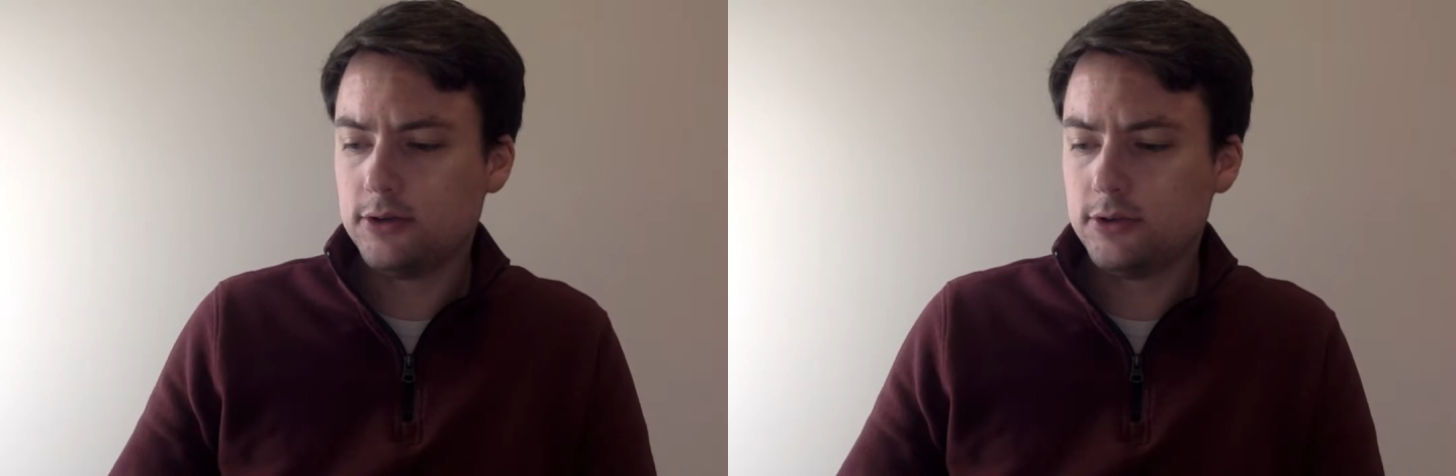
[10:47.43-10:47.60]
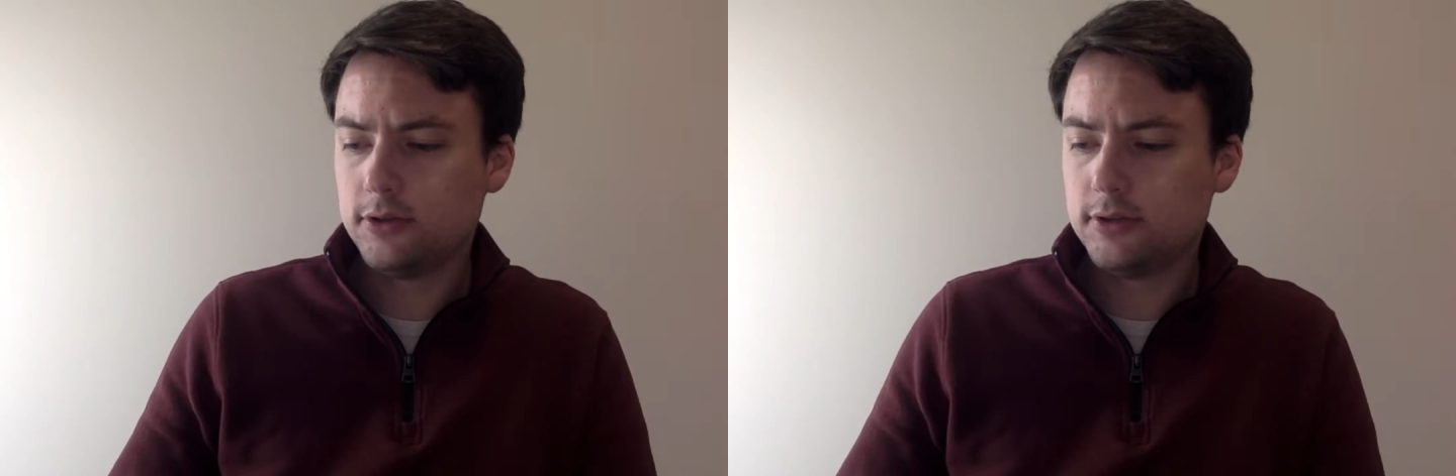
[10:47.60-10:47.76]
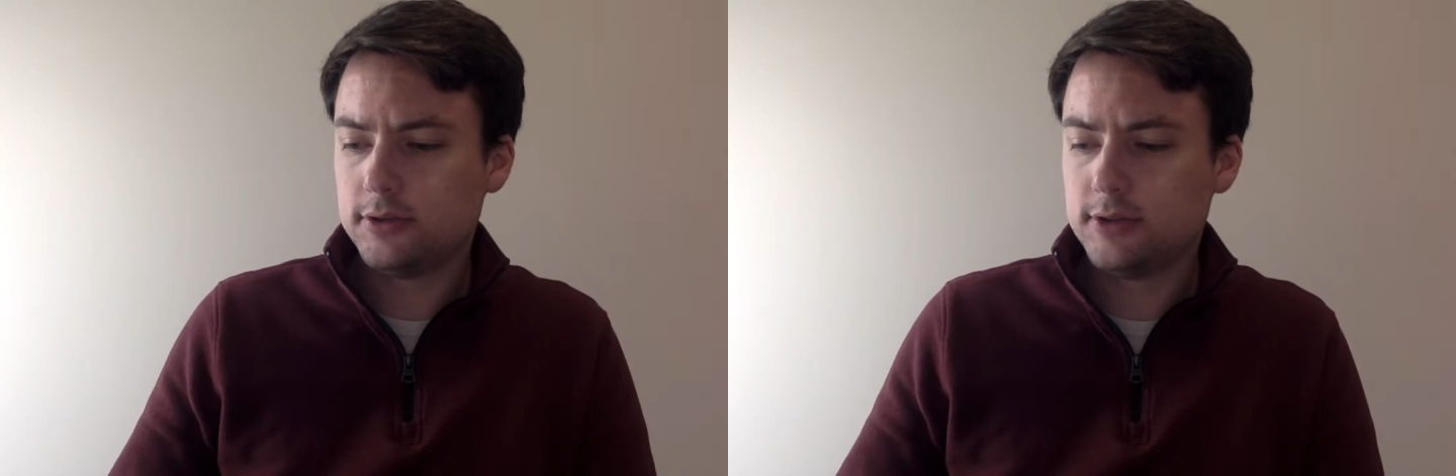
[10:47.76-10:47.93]
so
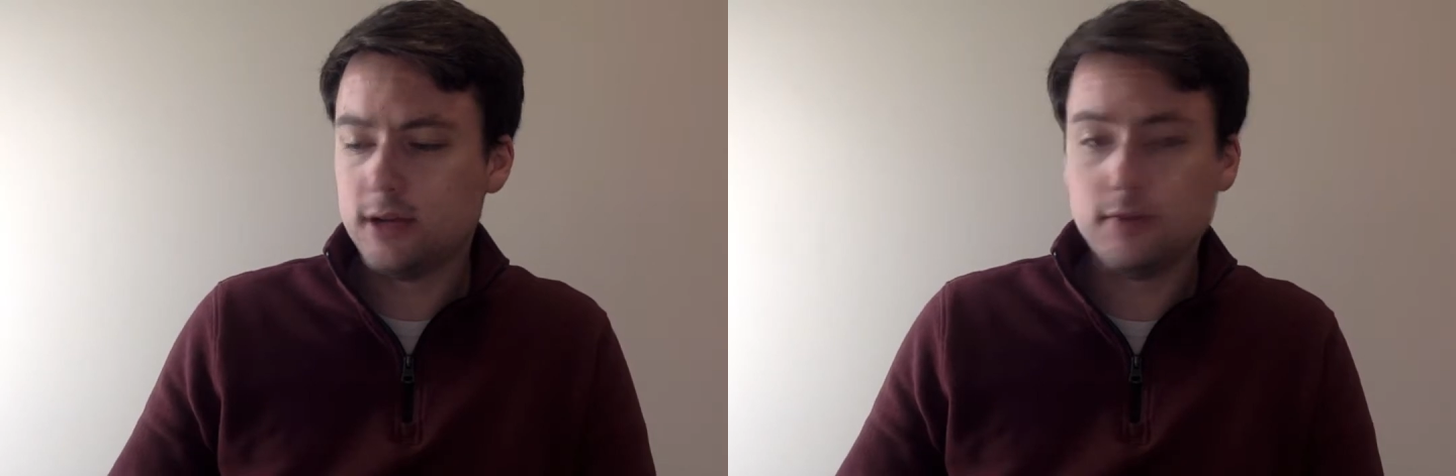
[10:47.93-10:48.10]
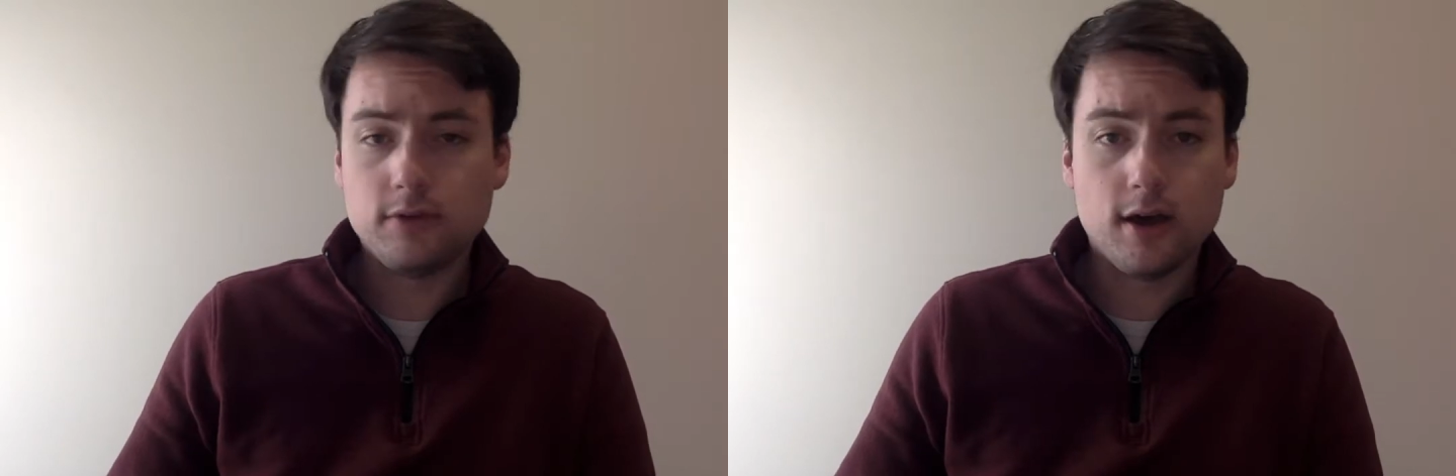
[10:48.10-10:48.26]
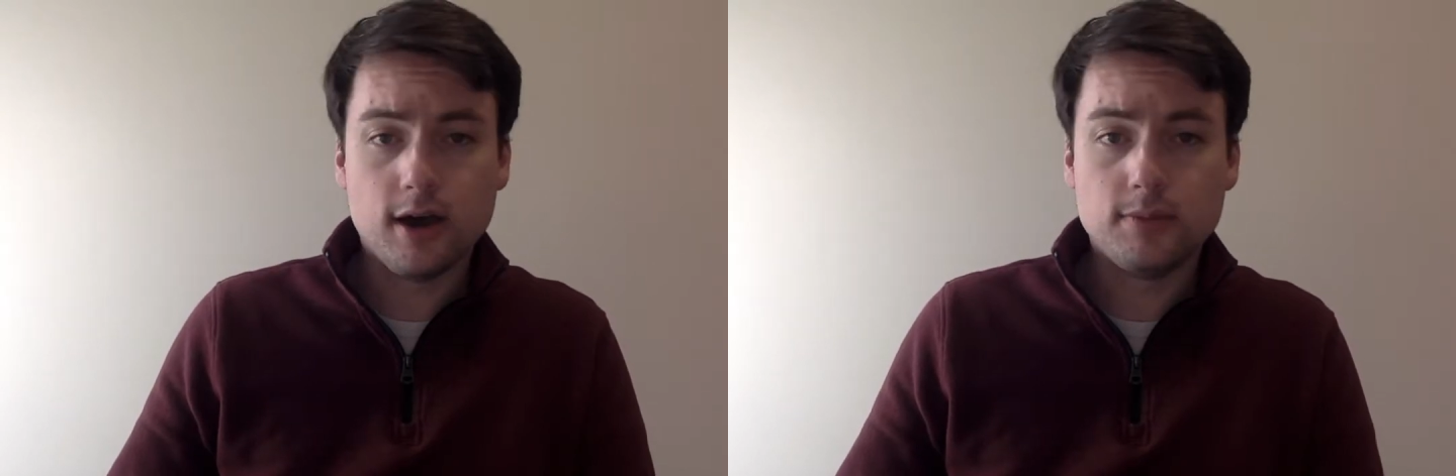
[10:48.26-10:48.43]
that the Son
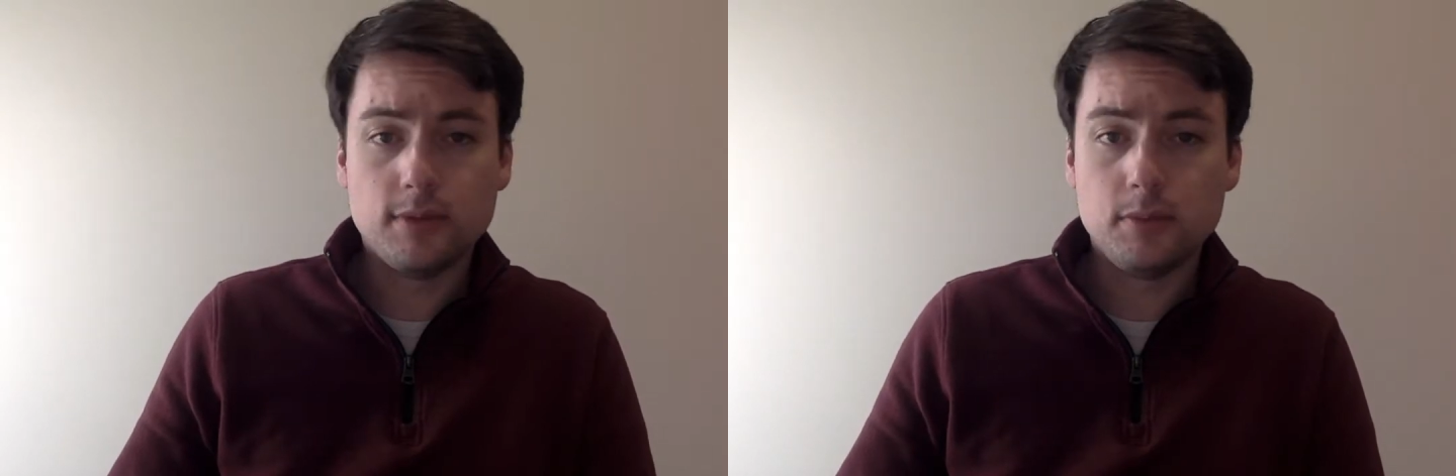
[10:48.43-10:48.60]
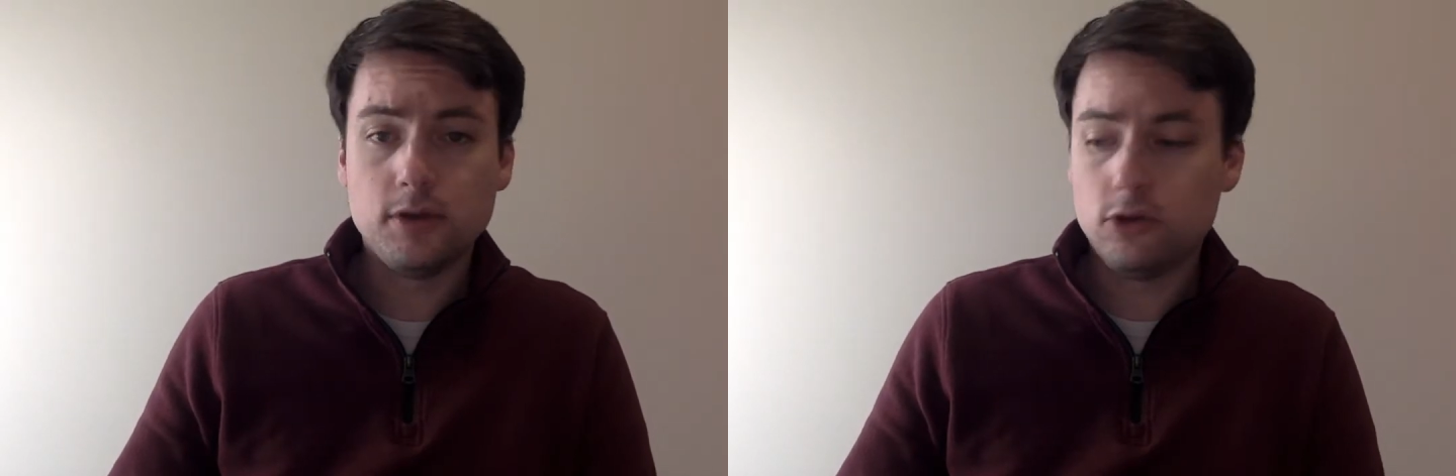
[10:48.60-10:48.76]
of God may be